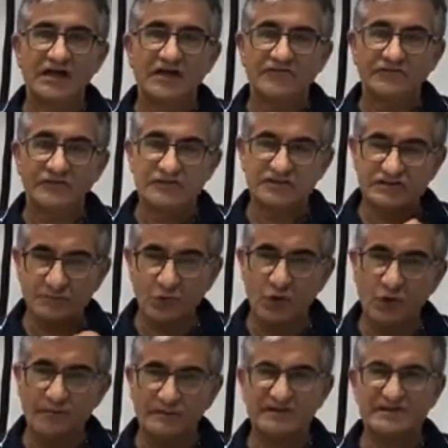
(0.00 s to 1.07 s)
For a
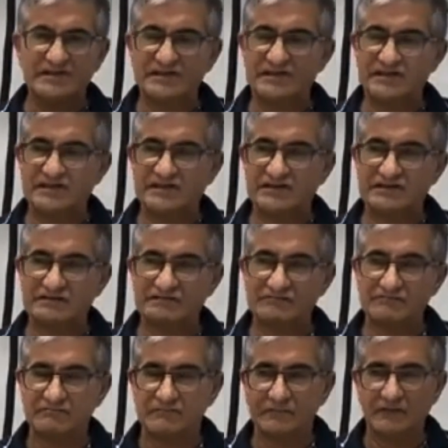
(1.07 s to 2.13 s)
small business,
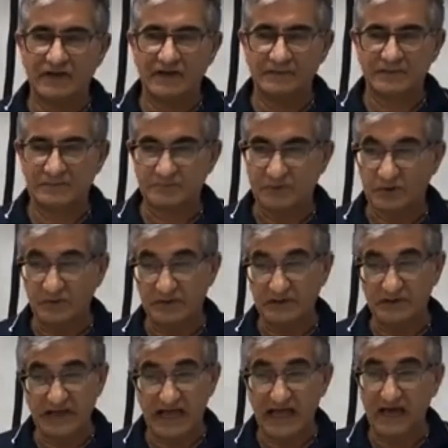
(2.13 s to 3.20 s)
up to
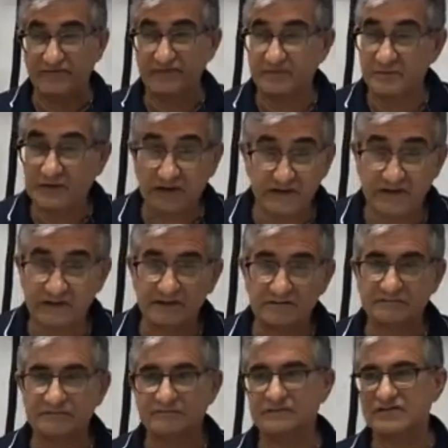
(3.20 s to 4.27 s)
probably $500,000,
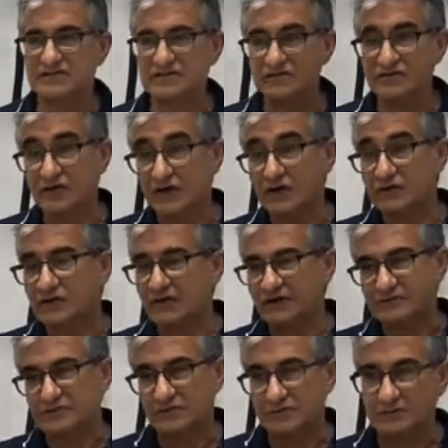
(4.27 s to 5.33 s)
Xero
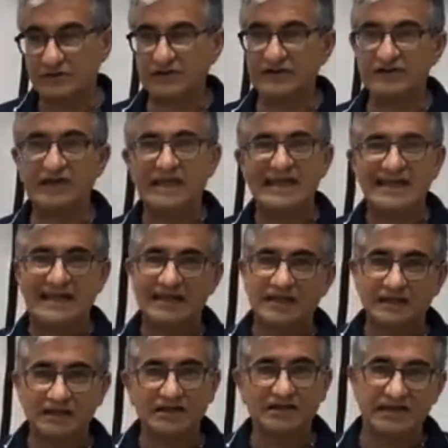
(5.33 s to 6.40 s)
up to $1 million,
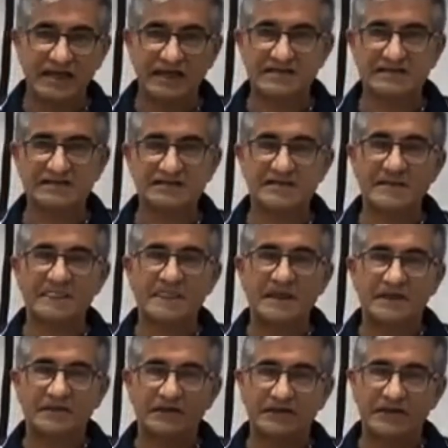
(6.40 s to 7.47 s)
yes.
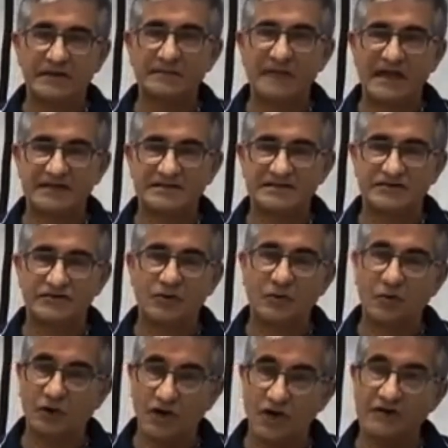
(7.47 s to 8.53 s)
The thing about Xero,
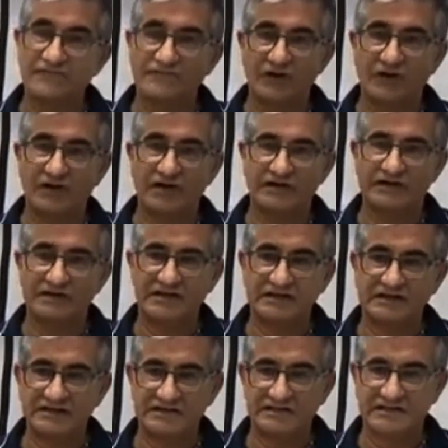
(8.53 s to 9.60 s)
what I find
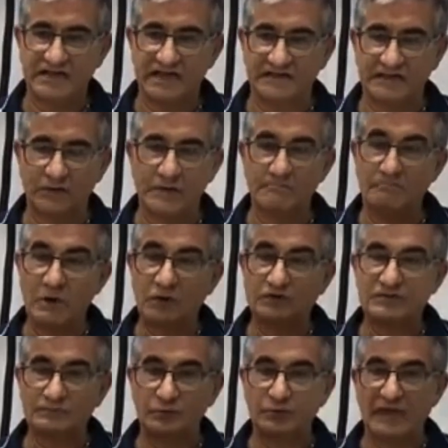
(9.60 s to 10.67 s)
is that there are
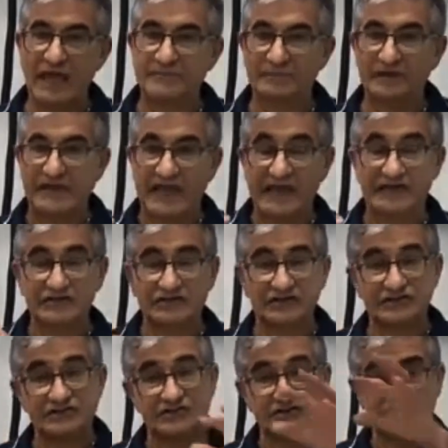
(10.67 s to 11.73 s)
multiple
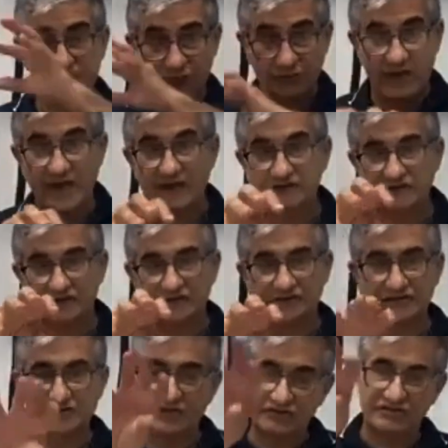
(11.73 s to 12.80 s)
applications that surround it.
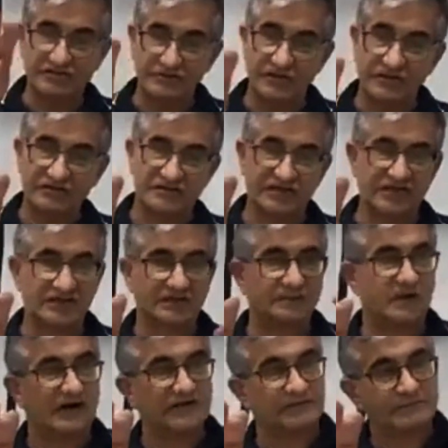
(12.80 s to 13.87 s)
So Xero's here and you
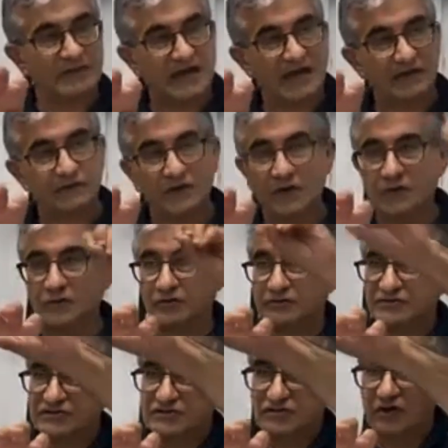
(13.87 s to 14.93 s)
might have a payroll or a
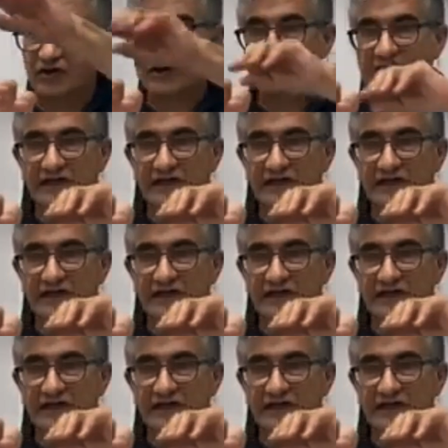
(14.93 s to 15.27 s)
stock.